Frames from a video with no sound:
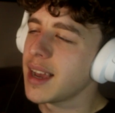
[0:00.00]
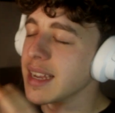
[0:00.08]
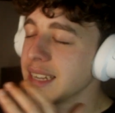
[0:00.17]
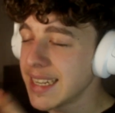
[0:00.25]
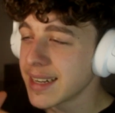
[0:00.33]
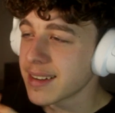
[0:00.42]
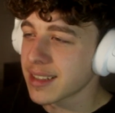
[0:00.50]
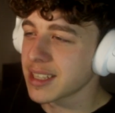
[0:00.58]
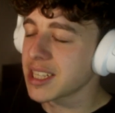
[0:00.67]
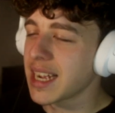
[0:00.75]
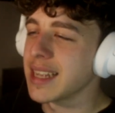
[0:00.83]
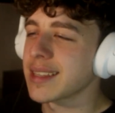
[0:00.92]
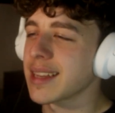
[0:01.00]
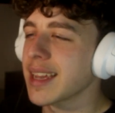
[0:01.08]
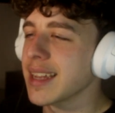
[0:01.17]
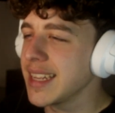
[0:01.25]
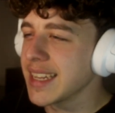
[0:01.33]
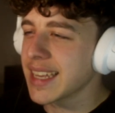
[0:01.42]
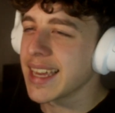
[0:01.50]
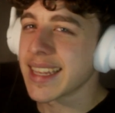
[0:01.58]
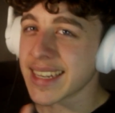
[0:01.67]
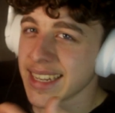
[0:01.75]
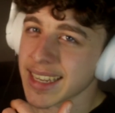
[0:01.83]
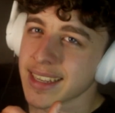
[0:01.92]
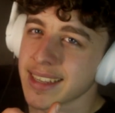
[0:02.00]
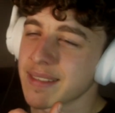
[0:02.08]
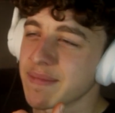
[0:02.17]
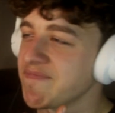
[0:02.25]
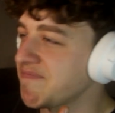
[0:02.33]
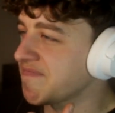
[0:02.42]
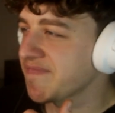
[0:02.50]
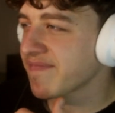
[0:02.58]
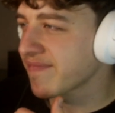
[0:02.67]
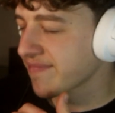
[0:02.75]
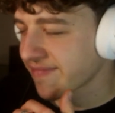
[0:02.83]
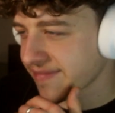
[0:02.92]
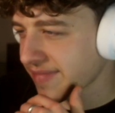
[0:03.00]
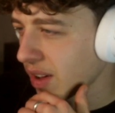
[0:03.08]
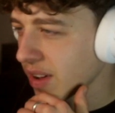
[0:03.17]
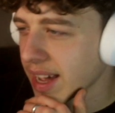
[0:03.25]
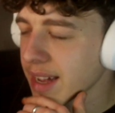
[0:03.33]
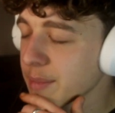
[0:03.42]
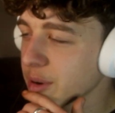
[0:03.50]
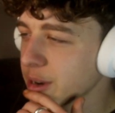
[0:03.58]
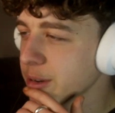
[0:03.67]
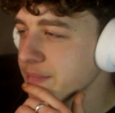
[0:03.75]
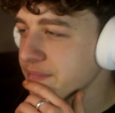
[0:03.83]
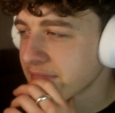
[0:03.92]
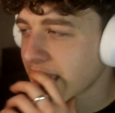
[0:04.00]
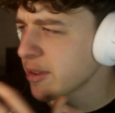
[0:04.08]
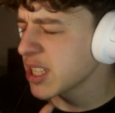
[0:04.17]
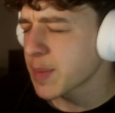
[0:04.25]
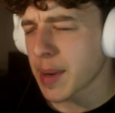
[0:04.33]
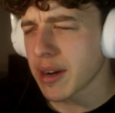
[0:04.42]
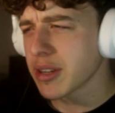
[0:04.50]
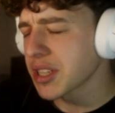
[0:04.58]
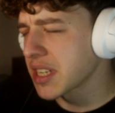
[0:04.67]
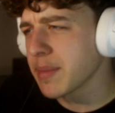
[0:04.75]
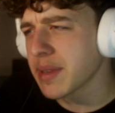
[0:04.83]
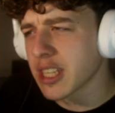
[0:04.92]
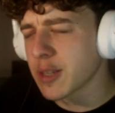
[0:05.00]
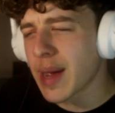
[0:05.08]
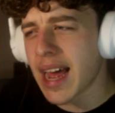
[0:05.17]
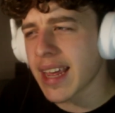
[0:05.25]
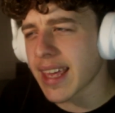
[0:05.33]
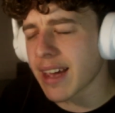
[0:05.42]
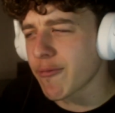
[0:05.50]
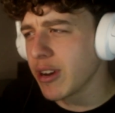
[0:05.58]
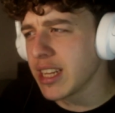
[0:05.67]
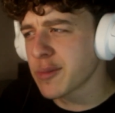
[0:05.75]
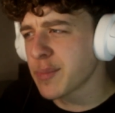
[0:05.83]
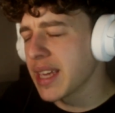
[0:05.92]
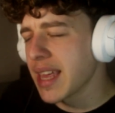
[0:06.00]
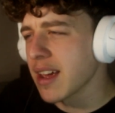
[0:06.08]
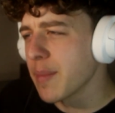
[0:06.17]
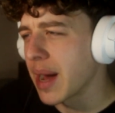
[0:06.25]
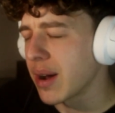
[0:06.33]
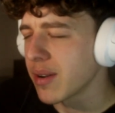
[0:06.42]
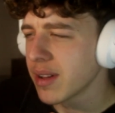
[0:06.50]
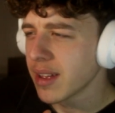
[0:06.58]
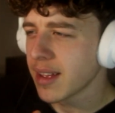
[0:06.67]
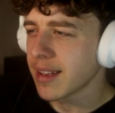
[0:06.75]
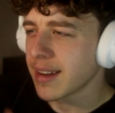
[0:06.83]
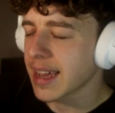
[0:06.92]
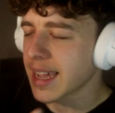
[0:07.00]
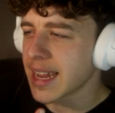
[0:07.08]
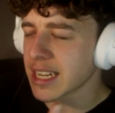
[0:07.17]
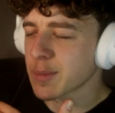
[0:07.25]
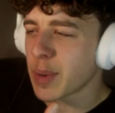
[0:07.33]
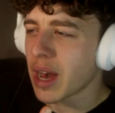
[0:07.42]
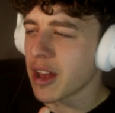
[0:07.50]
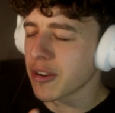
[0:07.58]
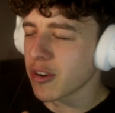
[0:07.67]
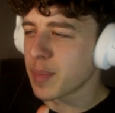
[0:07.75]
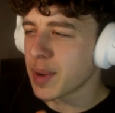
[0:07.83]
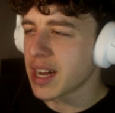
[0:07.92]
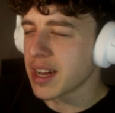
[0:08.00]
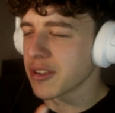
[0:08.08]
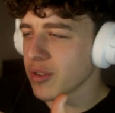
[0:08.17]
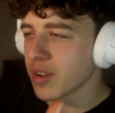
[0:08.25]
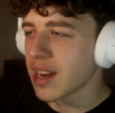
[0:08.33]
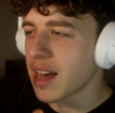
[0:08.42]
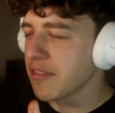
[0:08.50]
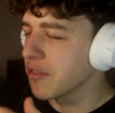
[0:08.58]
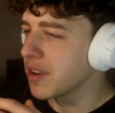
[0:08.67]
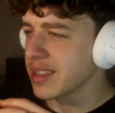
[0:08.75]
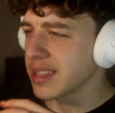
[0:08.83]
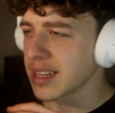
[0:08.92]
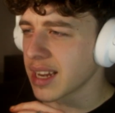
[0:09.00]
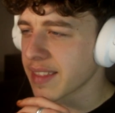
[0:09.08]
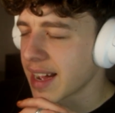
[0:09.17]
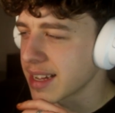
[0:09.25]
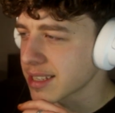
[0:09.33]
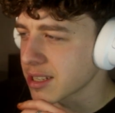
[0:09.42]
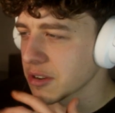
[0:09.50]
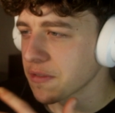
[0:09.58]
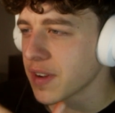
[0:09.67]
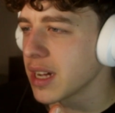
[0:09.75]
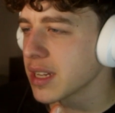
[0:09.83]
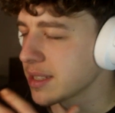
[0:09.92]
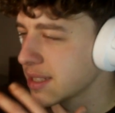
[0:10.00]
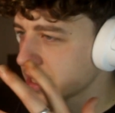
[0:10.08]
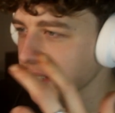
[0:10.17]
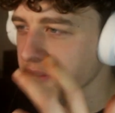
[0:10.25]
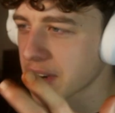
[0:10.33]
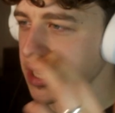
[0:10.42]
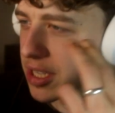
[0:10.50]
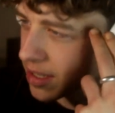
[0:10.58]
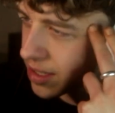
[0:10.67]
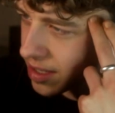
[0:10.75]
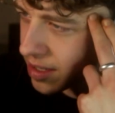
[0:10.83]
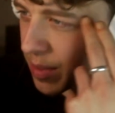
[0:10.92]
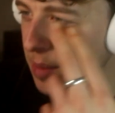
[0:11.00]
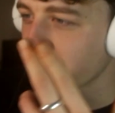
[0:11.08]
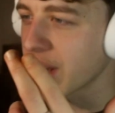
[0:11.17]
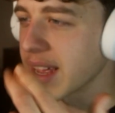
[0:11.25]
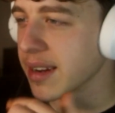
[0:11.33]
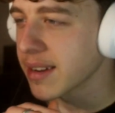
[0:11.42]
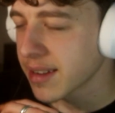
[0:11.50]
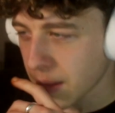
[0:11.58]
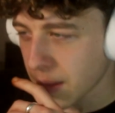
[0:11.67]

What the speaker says: I need another chance, like I need a kidney. Okay, bro. Haven't experienced him in this bag yet, really, speaking about like an ex-partner or partner or love or anything like that so far. So this is fresh to my brain.